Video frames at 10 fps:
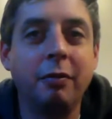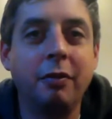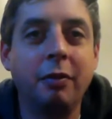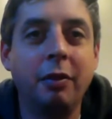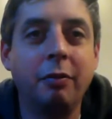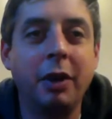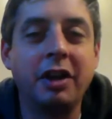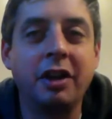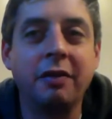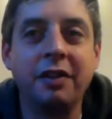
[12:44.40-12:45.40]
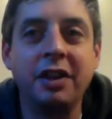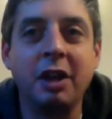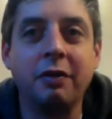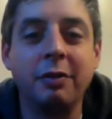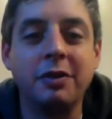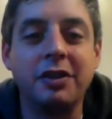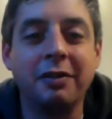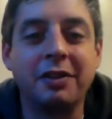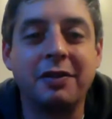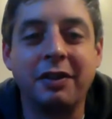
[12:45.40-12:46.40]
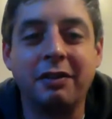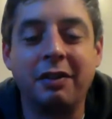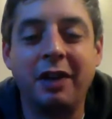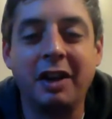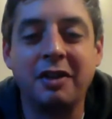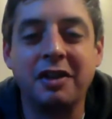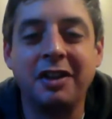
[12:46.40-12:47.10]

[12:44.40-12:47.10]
make a video of themselves for the reflection.